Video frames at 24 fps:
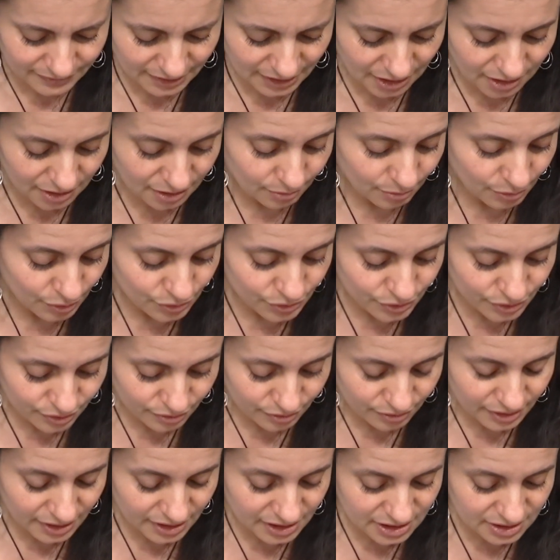an
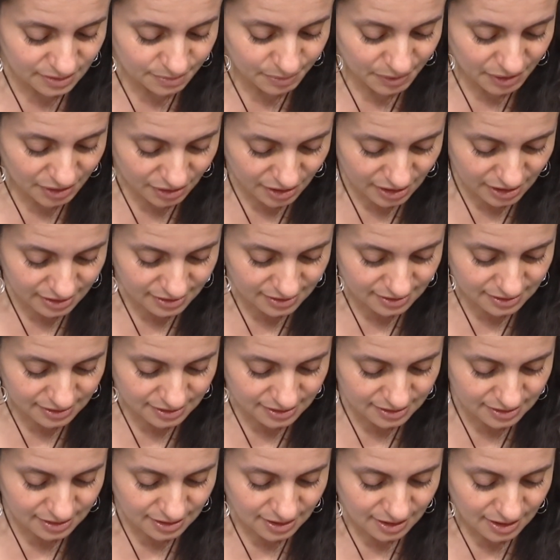emotional
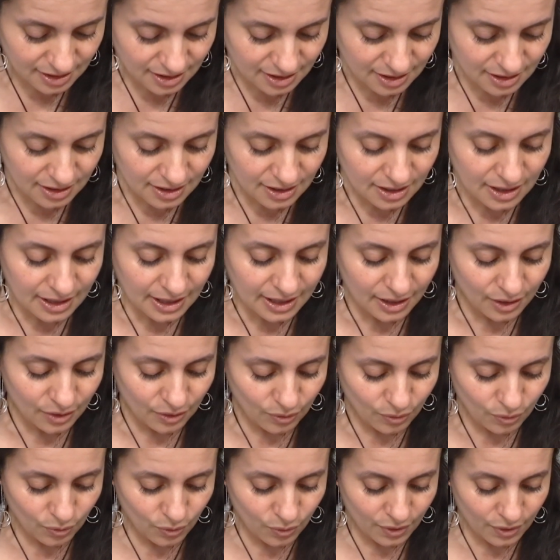experience,
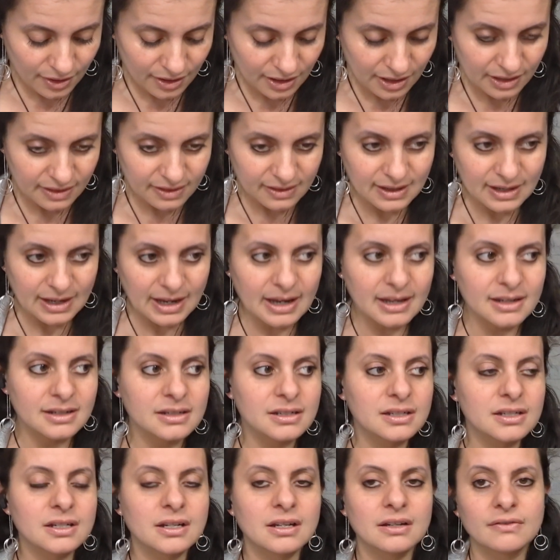or the
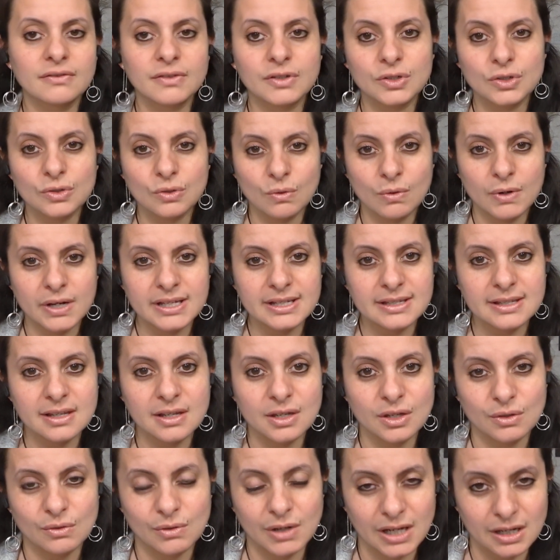end of a choice that
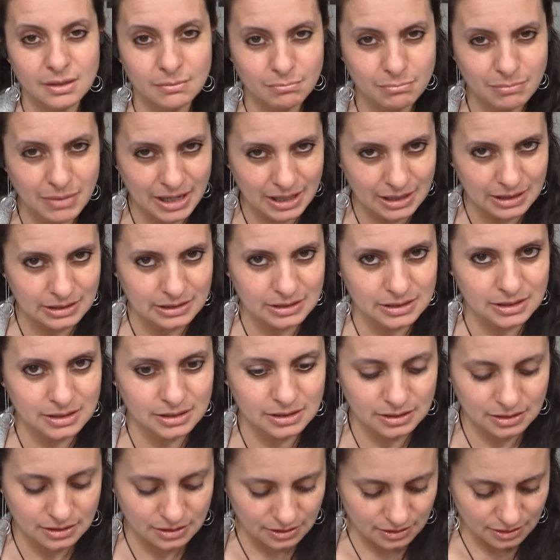you had made.
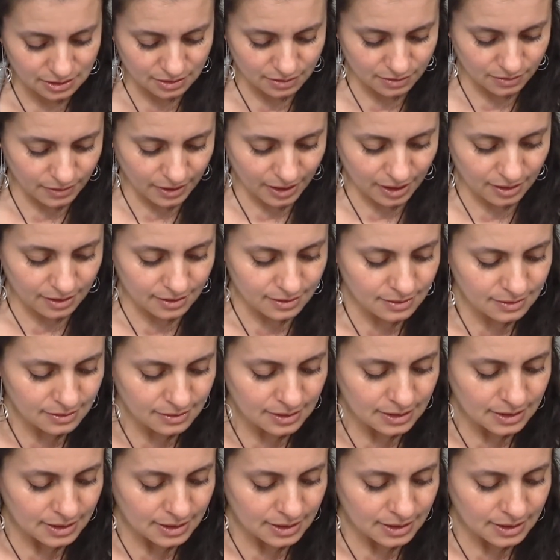Okay?